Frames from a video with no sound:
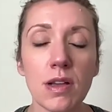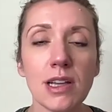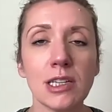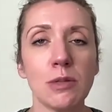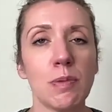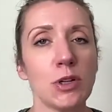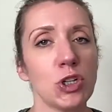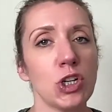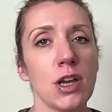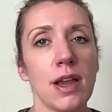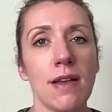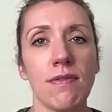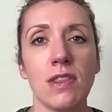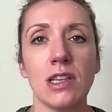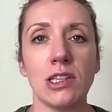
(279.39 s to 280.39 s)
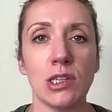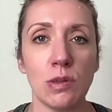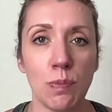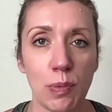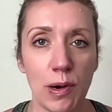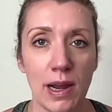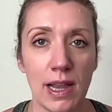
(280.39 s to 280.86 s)
especially if this is
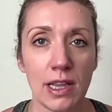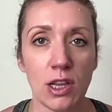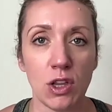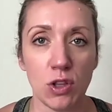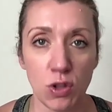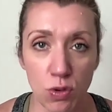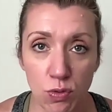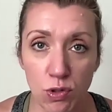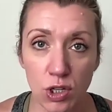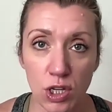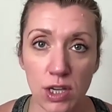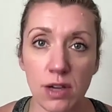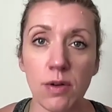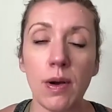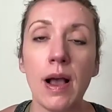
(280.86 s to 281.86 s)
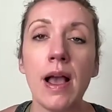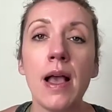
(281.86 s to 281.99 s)
brand new to you.